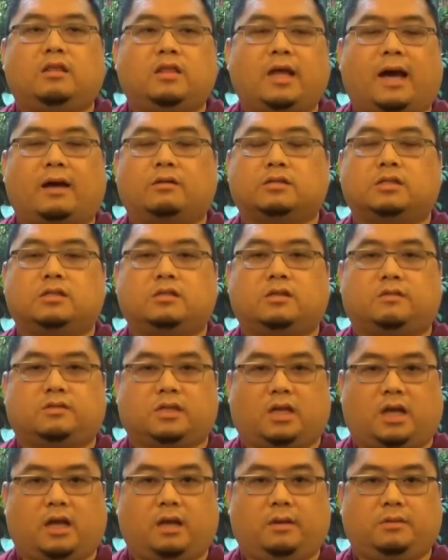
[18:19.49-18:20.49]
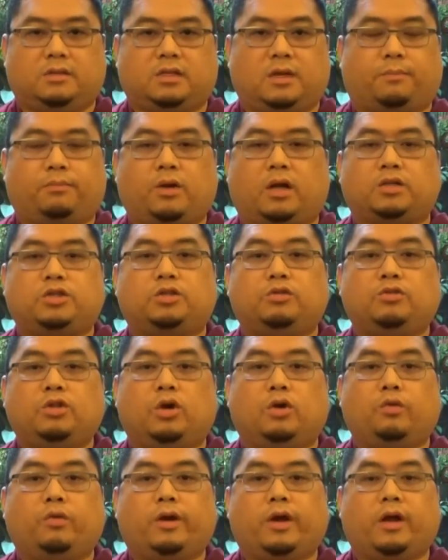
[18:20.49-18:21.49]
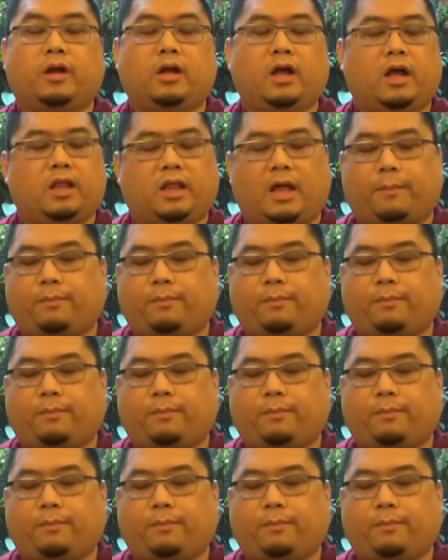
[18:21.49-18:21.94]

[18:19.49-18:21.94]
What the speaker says: thousands of times that brought you nowhere,